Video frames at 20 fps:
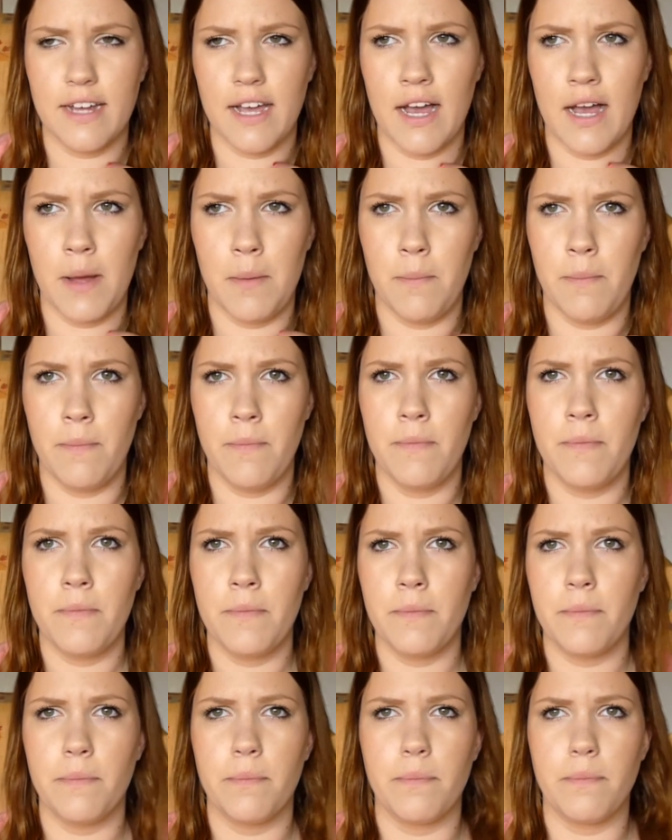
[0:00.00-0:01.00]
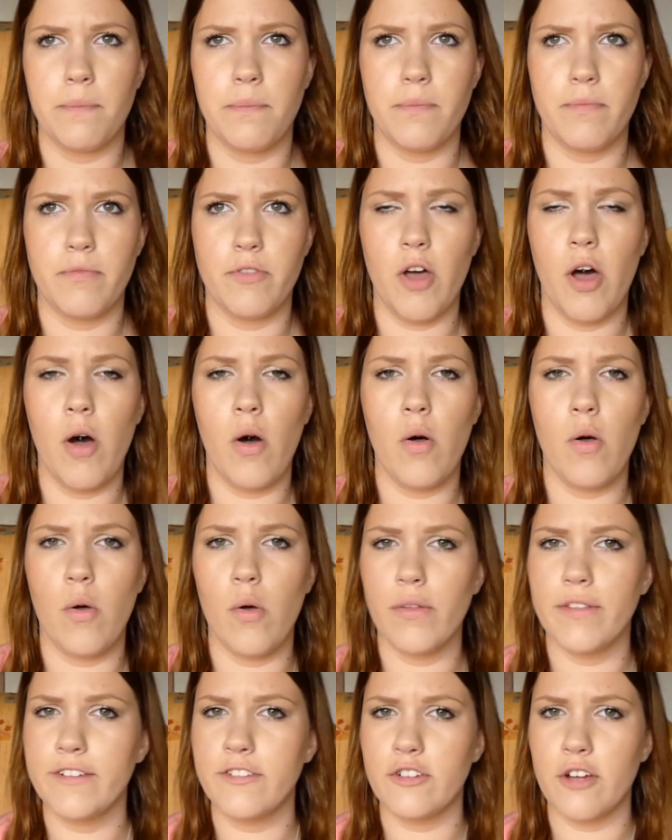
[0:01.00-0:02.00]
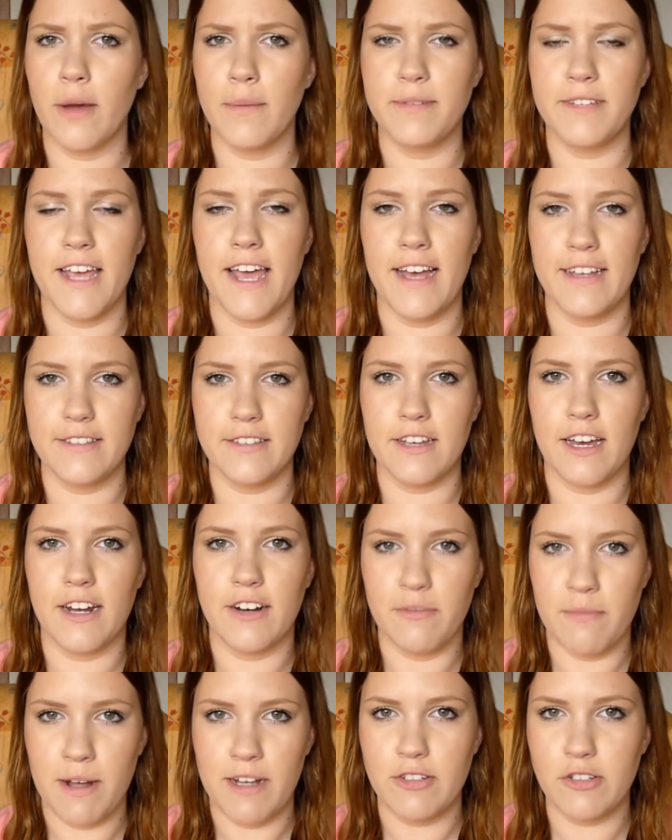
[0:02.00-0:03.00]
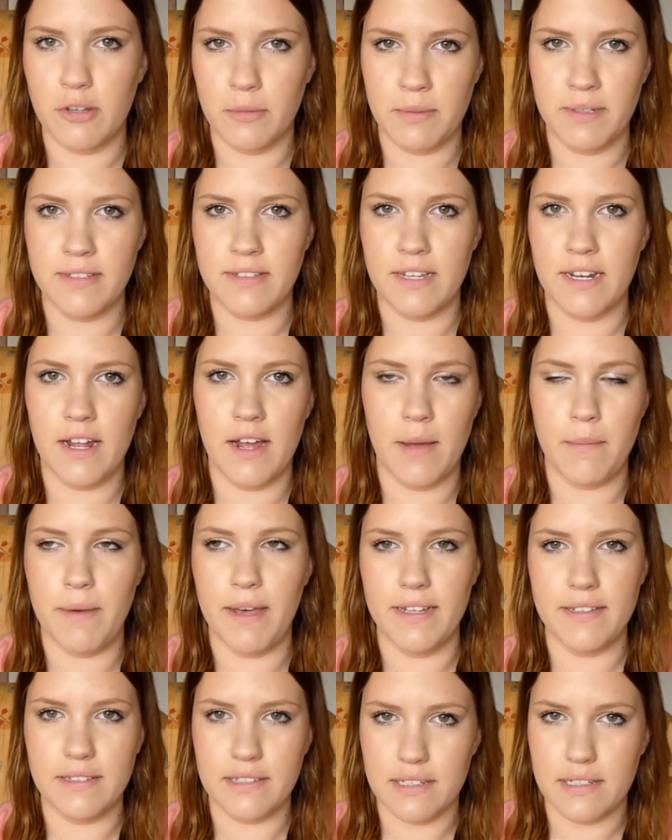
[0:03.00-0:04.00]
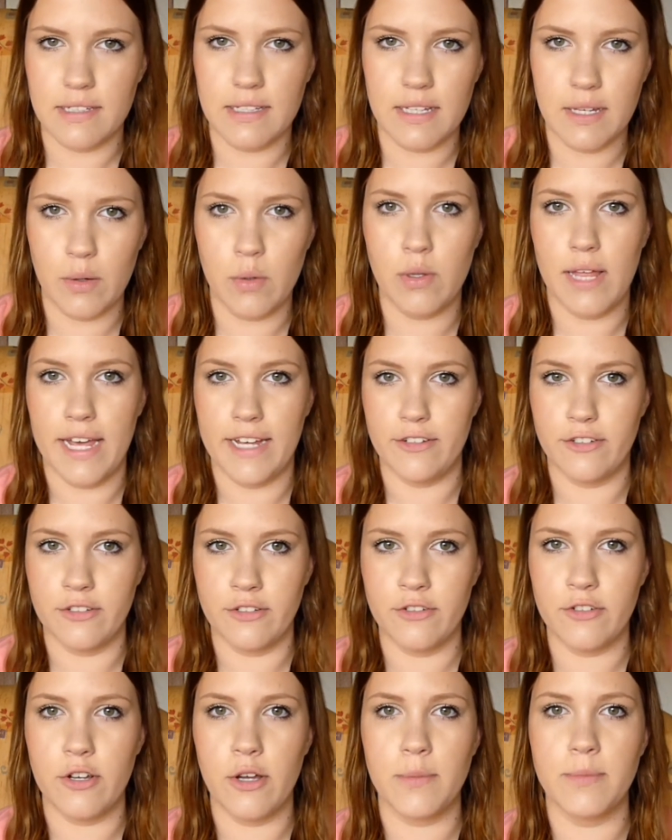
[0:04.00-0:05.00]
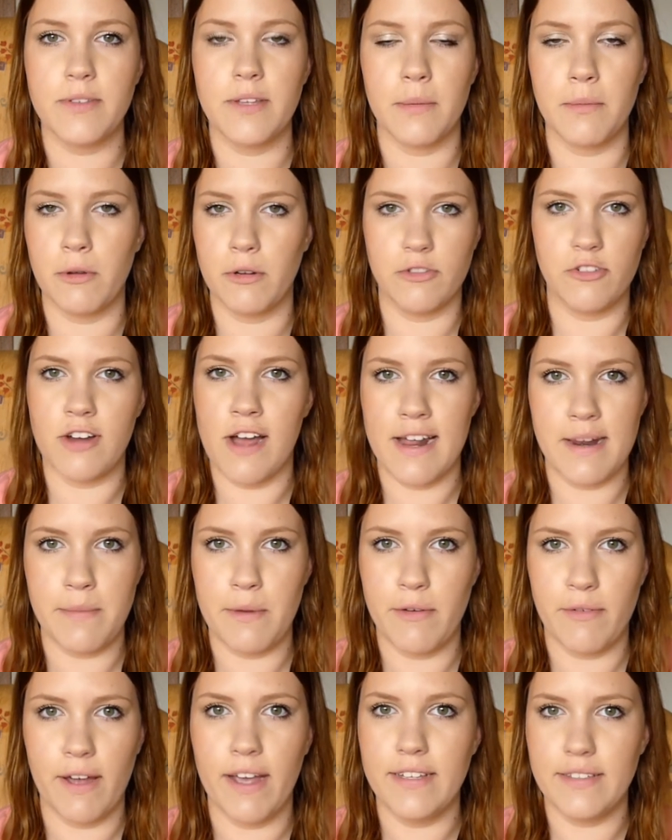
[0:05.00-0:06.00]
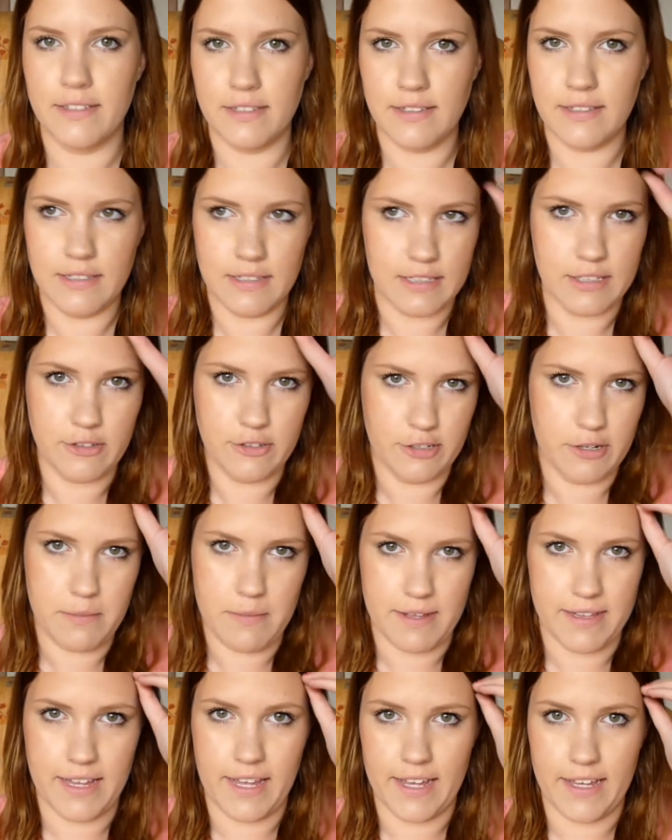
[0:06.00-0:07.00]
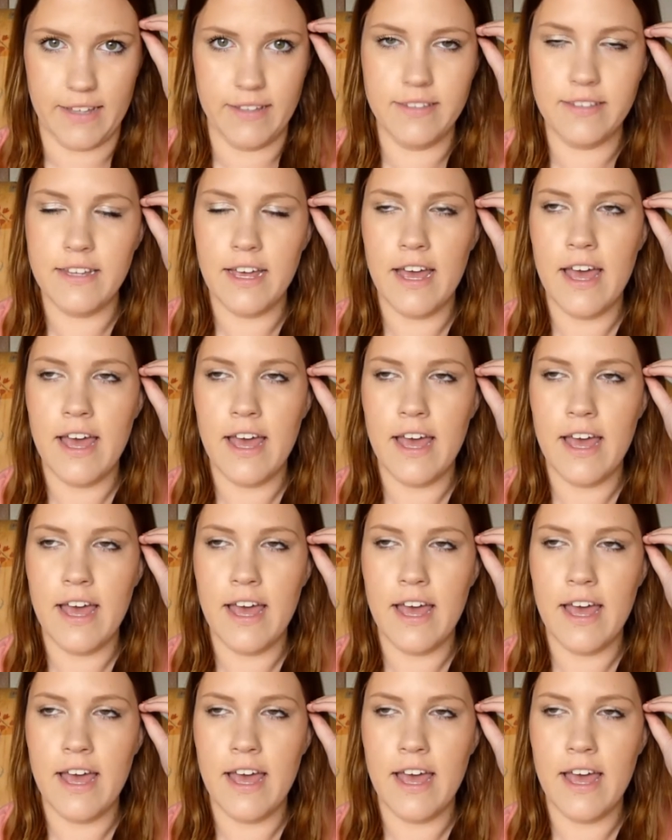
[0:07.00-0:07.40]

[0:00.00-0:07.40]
All the shops outside of my shopping centre are basically all Asian shops. I'm not trying to be racist, it legitimately is.